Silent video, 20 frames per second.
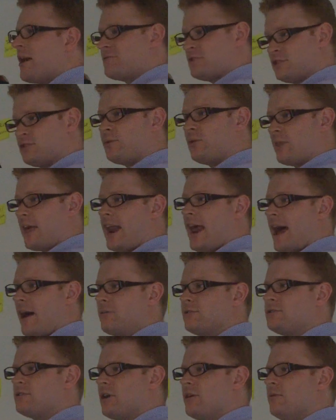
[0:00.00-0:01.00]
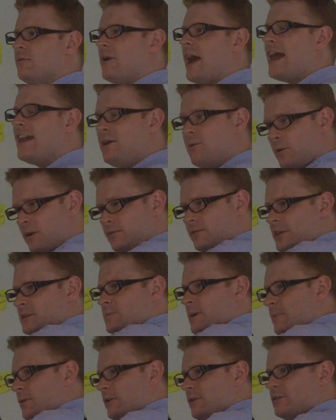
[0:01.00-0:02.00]
we have to sort that out. So any one of these
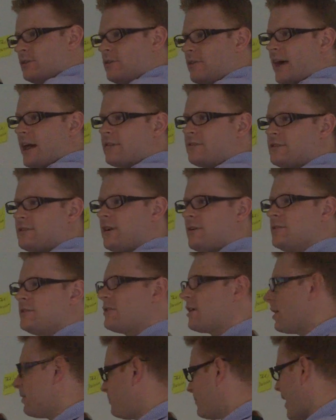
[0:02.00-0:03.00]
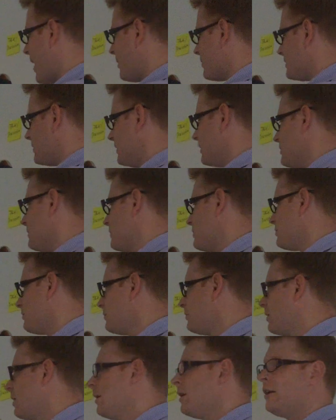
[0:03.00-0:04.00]
people can do that. So it's kind of power to the individual.